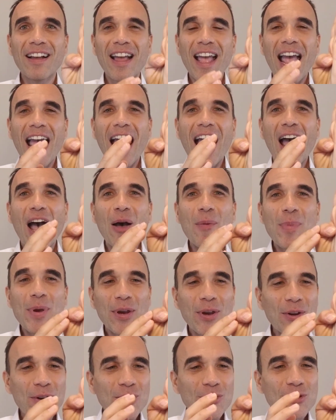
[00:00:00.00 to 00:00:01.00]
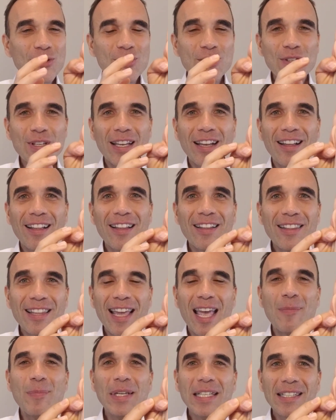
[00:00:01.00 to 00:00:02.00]
Because the
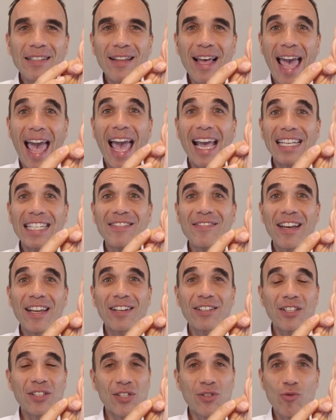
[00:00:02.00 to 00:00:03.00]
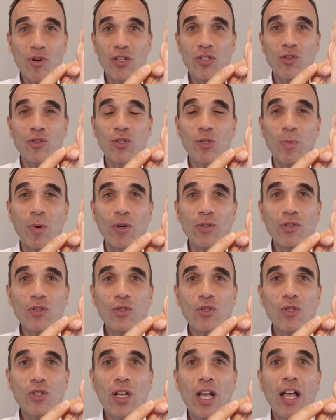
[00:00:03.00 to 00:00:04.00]
amygdala activated the stress
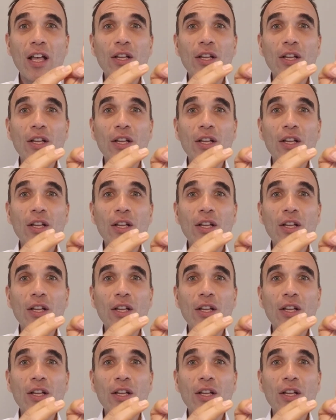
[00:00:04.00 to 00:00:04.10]
response.